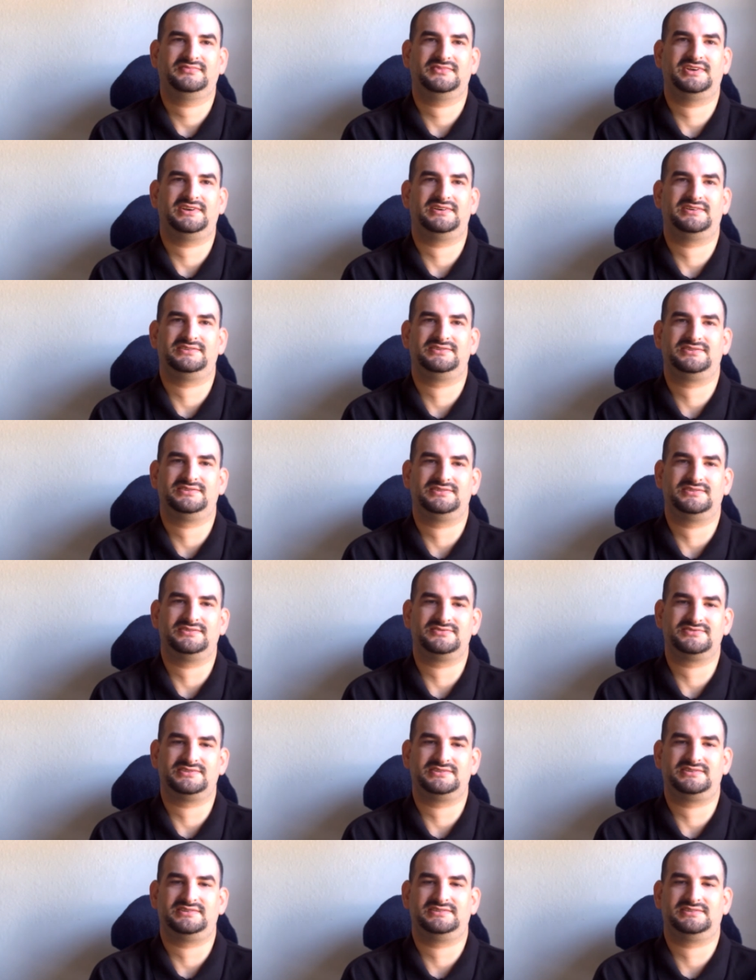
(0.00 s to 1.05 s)
and to those
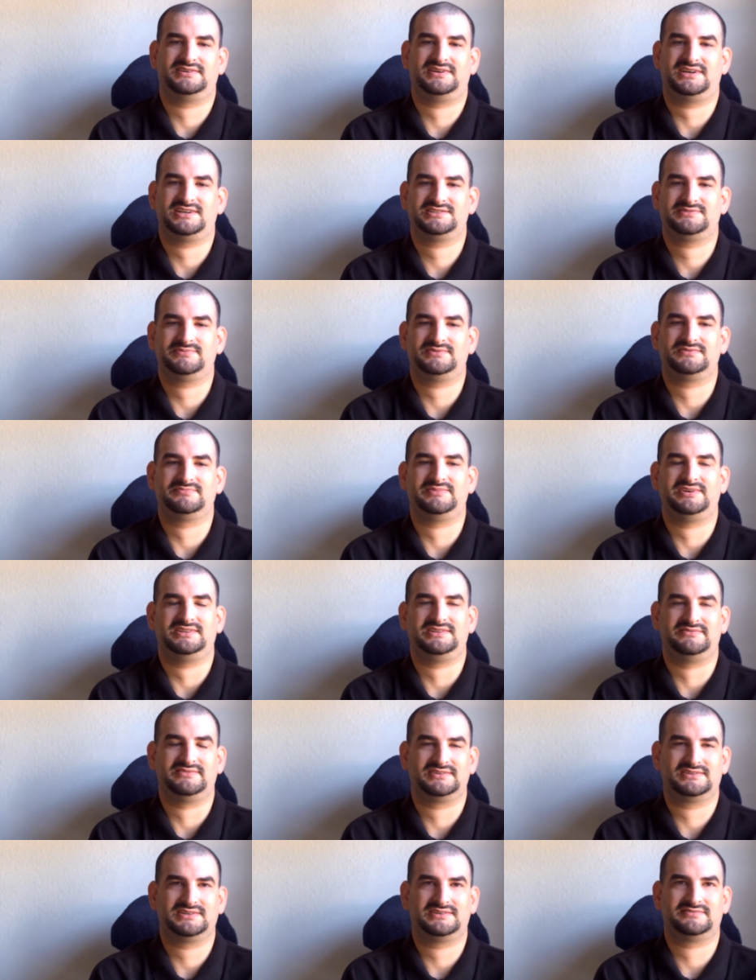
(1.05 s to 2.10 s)
that are in the hospital. May they
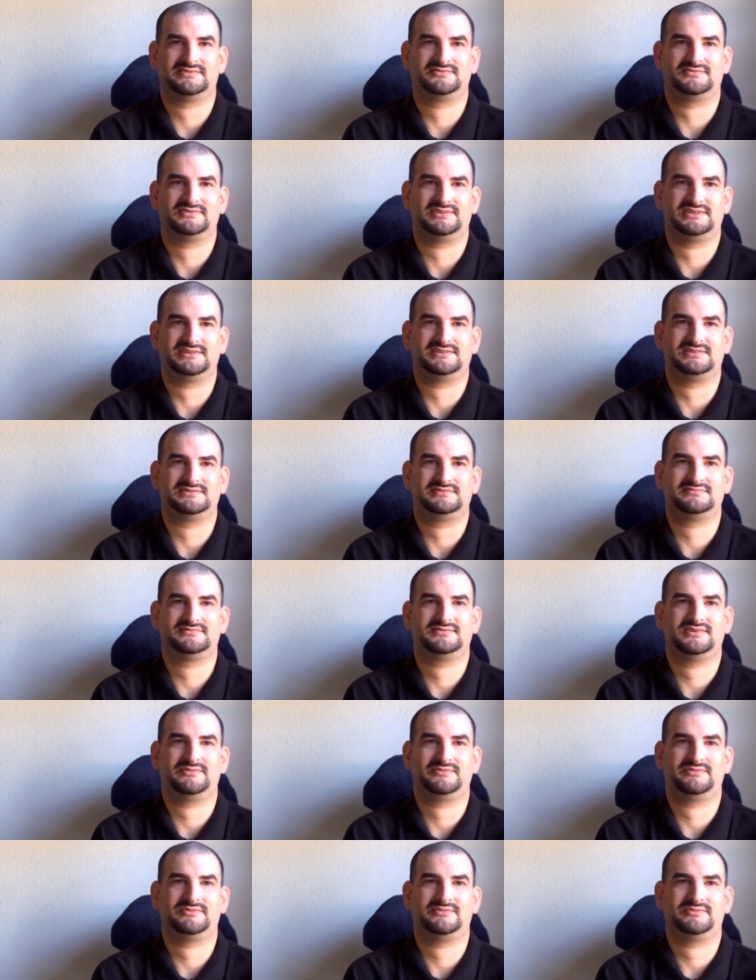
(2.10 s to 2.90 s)
recover well.